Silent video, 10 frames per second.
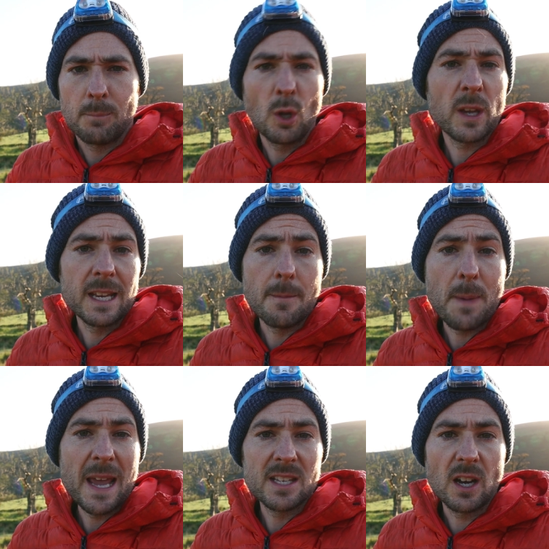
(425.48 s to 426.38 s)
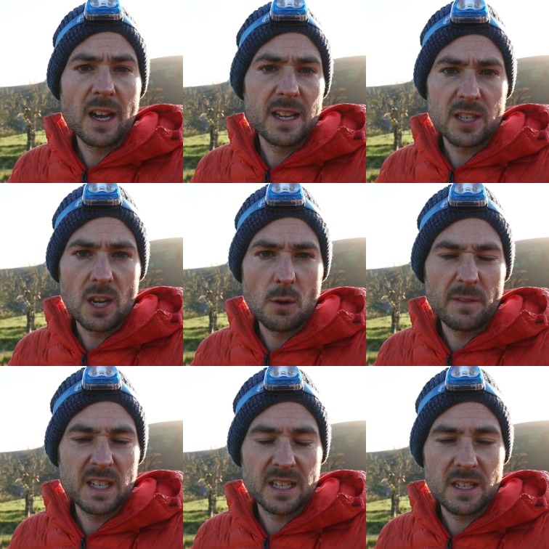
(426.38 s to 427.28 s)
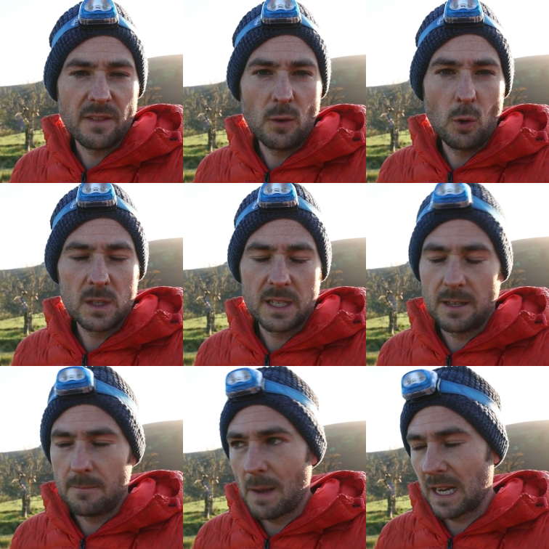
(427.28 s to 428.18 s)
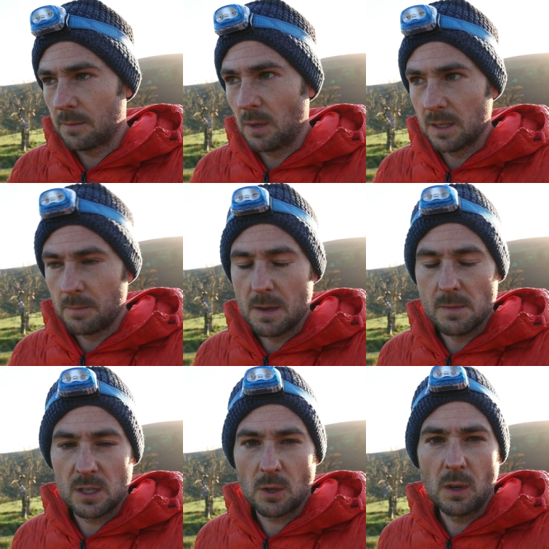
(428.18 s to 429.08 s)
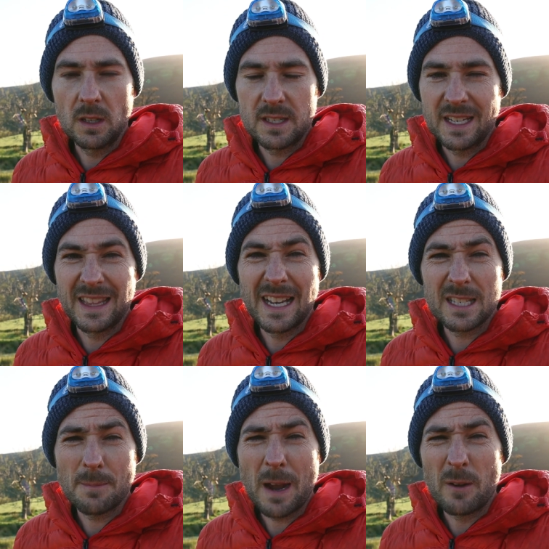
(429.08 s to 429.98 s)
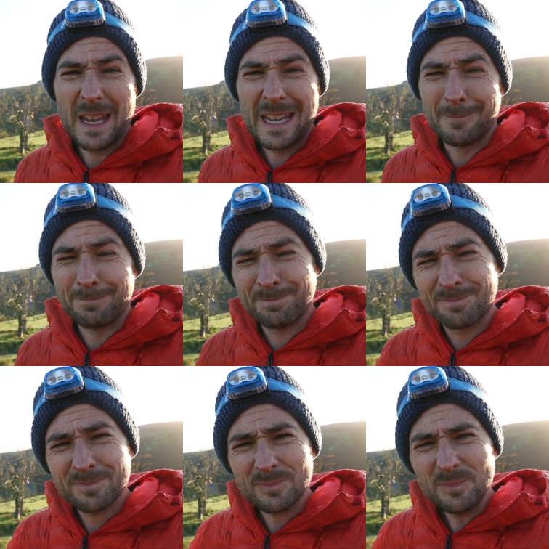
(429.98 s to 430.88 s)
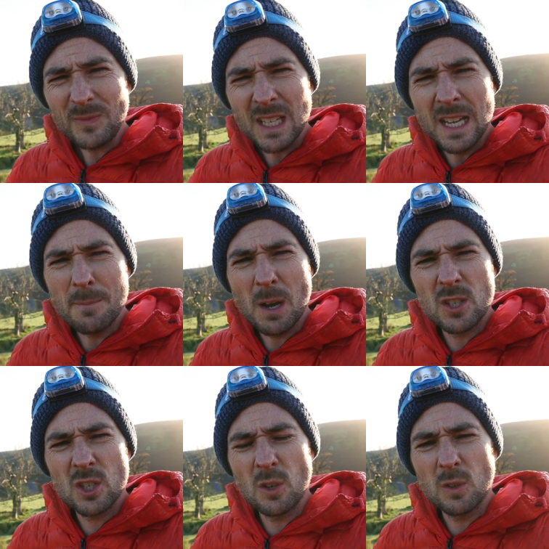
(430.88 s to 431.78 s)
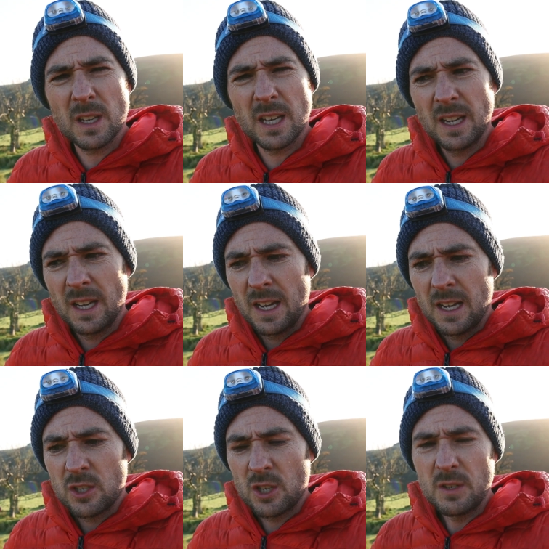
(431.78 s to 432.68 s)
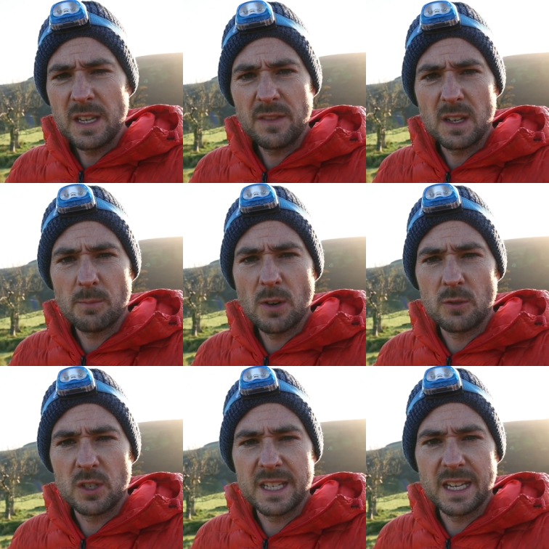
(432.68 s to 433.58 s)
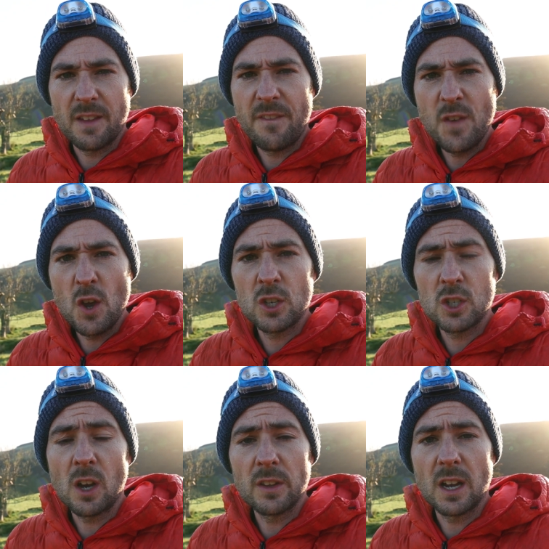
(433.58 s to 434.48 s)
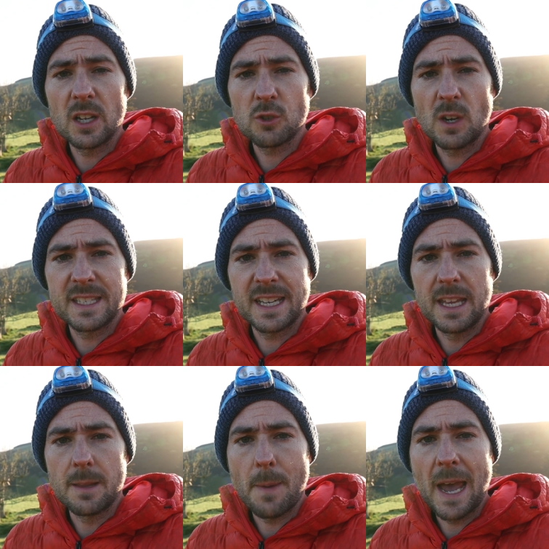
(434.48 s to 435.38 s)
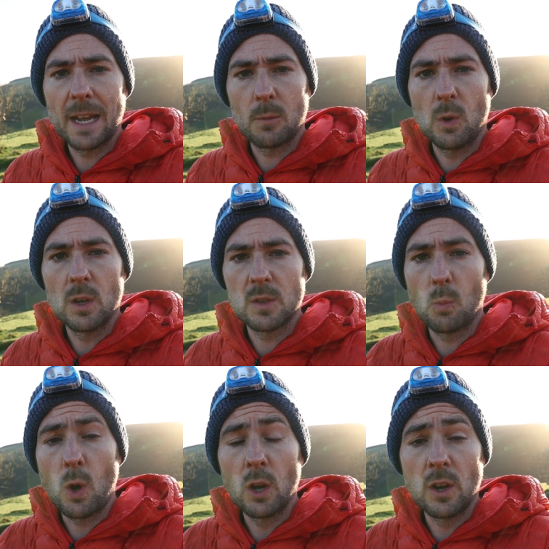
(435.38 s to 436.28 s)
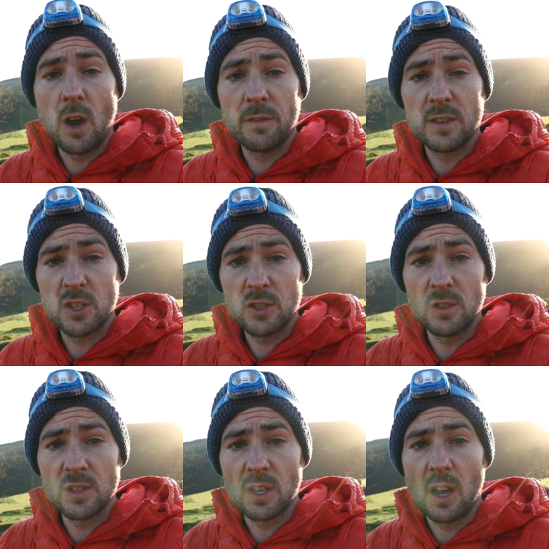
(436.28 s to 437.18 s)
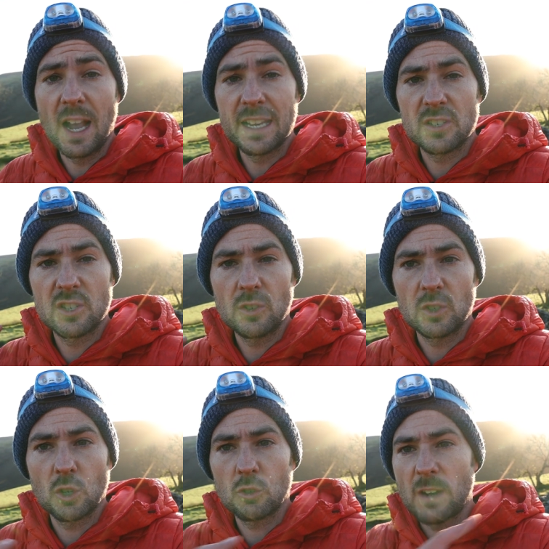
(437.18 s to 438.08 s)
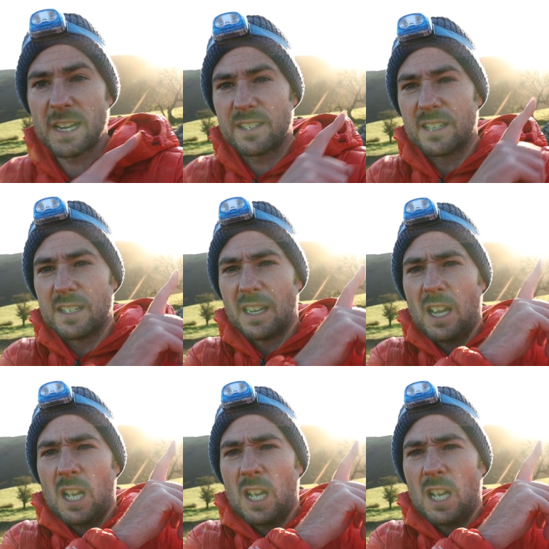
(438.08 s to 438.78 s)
Plug in a base ISO of 64 to maximize my image quality, and that's about it. Um, I took two different approaches here. The first shot that I tried to get in the bag was the one of the sun star as the sun crested